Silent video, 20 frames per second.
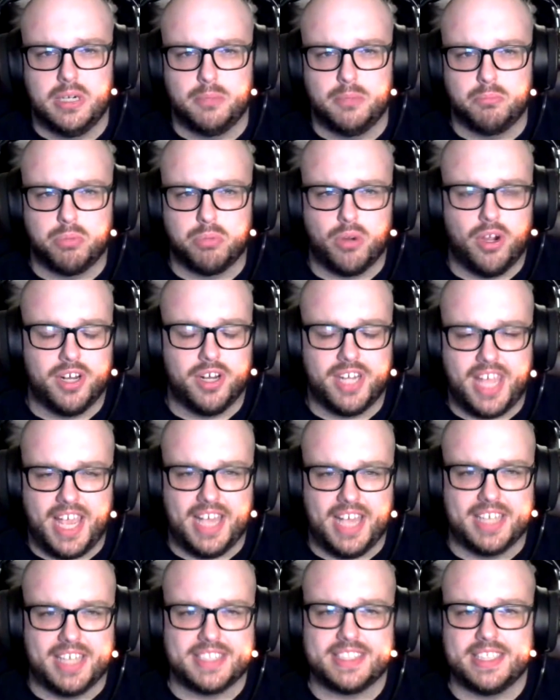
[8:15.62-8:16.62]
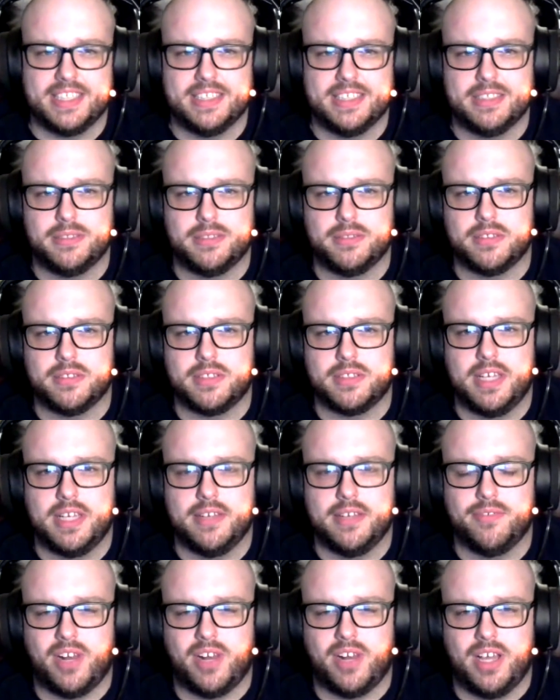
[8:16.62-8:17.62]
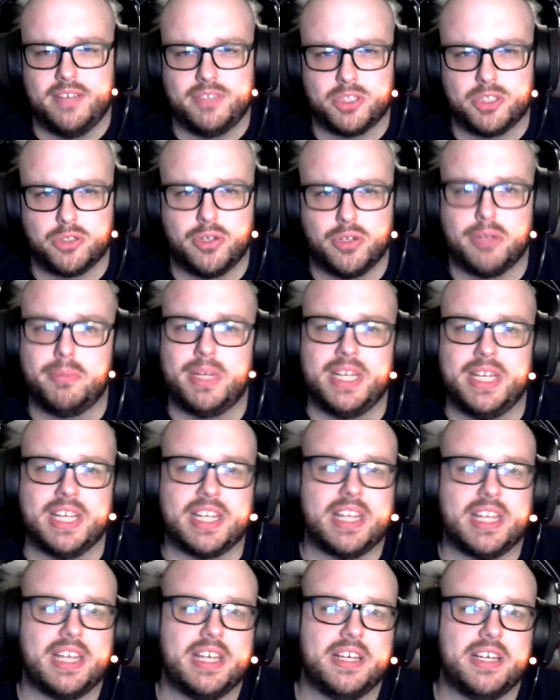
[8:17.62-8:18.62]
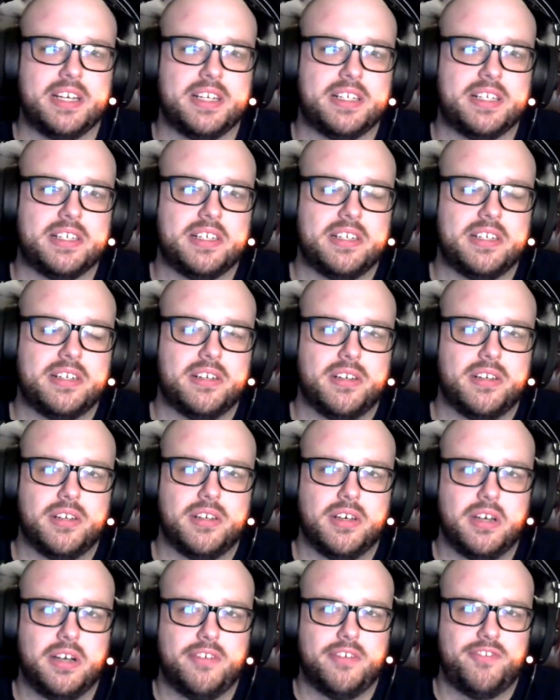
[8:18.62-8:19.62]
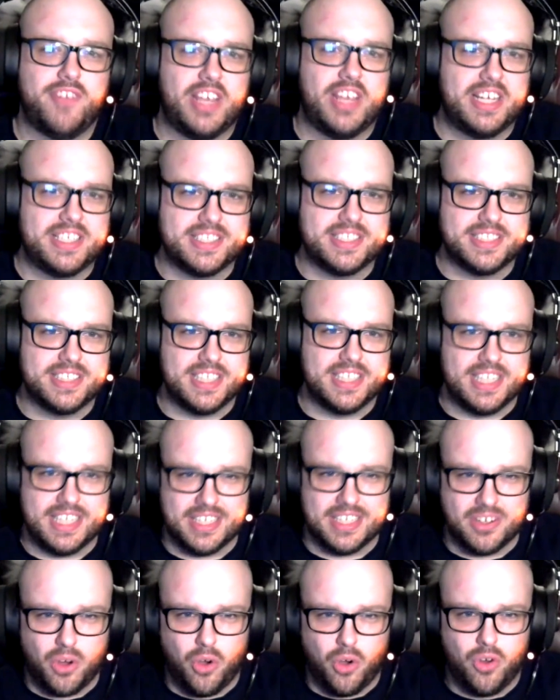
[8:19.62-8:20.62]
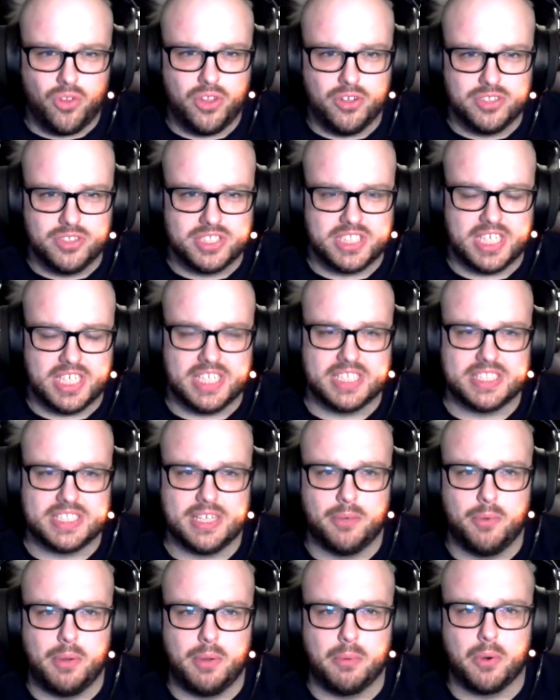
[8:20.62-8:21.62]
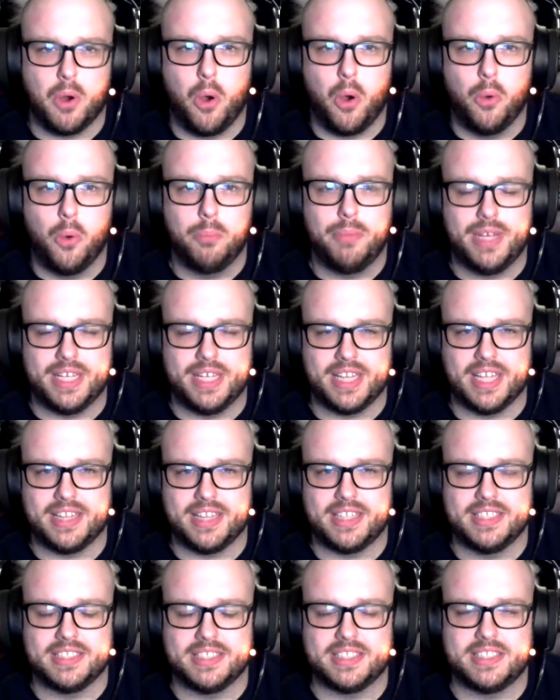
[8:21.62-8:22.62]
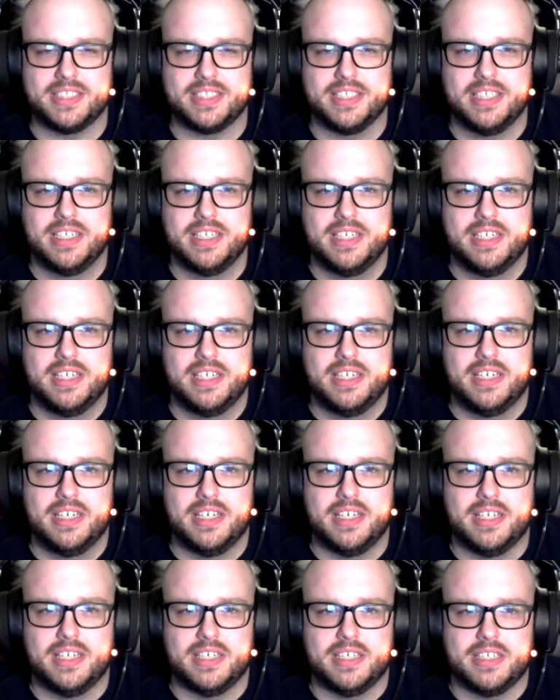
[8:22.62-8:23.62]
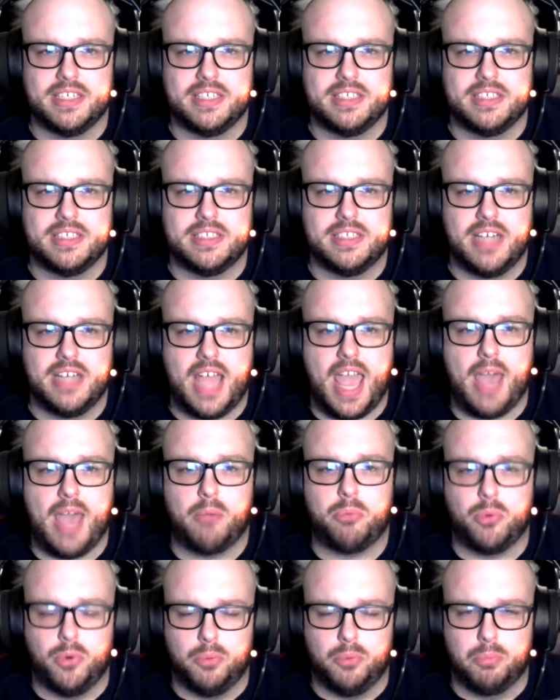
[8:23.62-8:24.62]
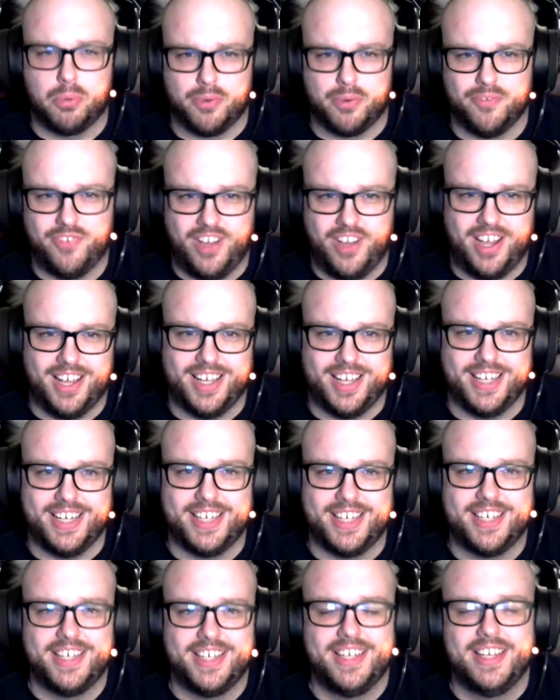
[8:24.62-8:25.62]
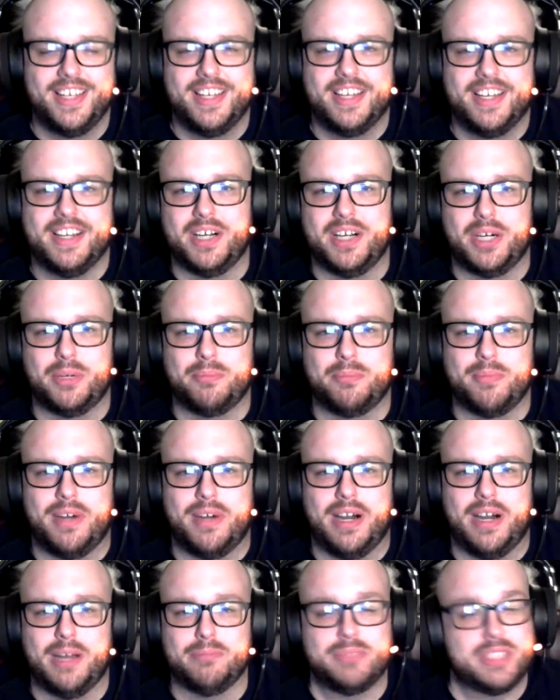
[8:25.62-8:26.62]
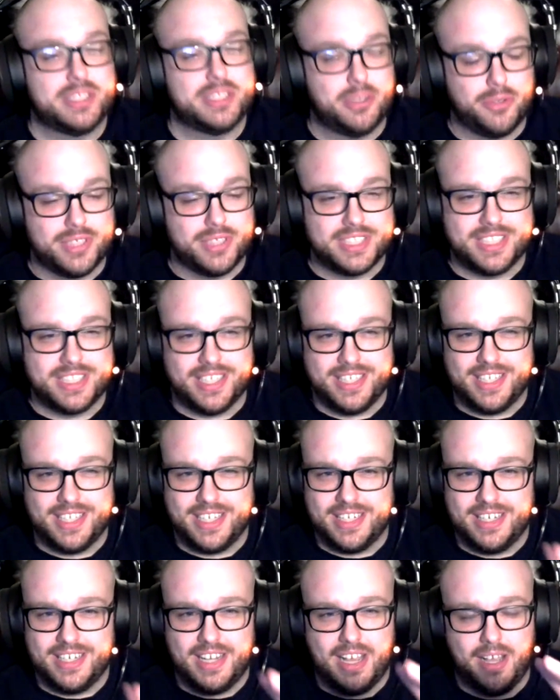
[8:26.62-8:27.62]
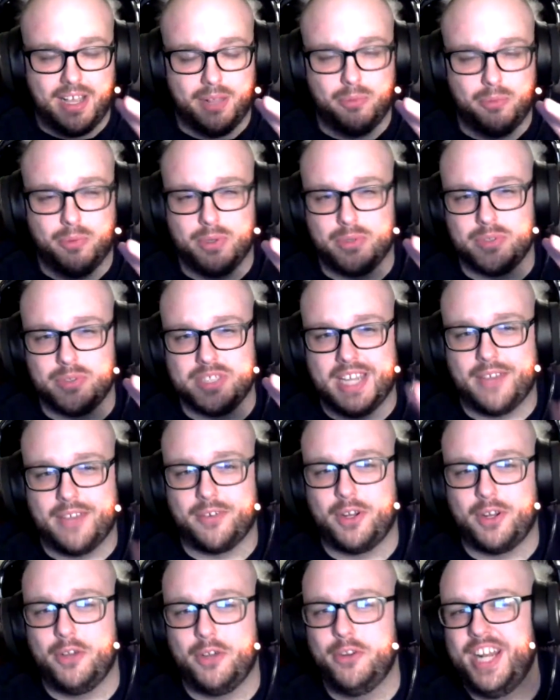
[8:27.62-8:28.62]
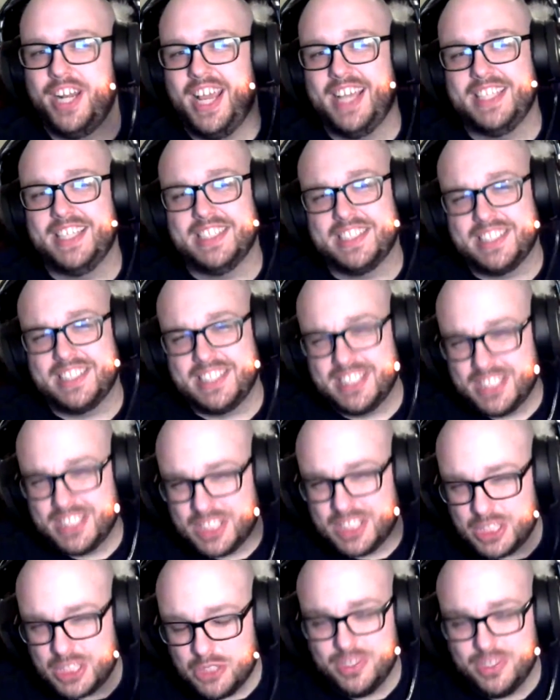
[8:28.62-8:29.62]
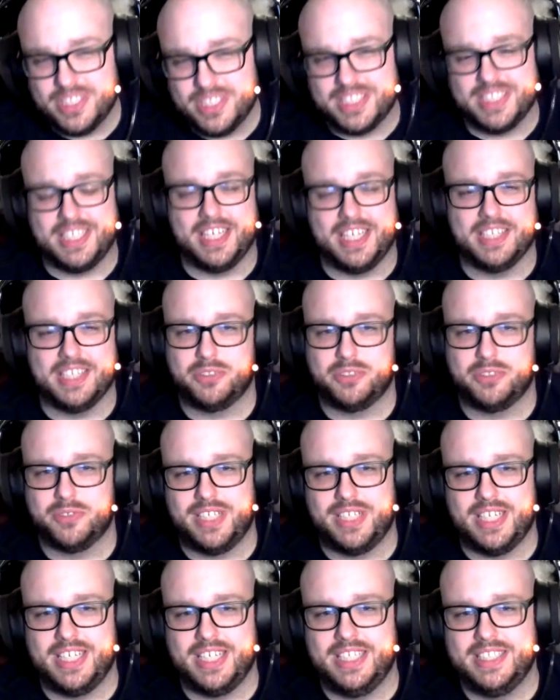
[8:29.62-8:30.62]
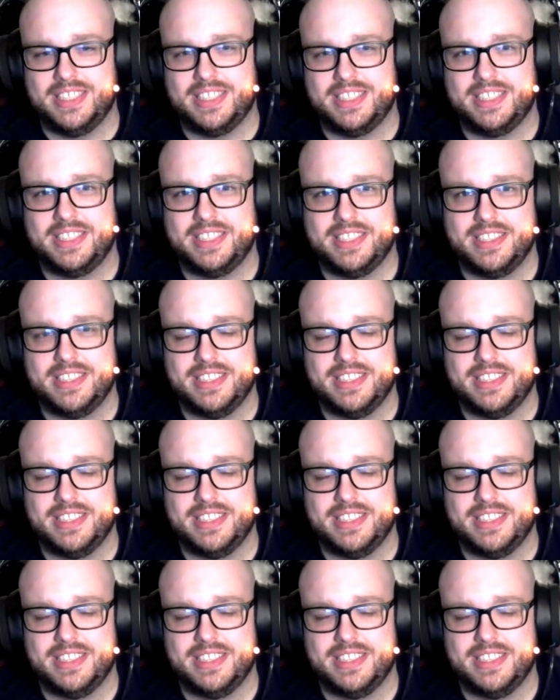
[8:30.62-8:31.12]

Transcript: broadcast and give live streaming and fantasy and all those things that we were hoping that this app will provide. I'm so excited. I will download it as soon as it gets released.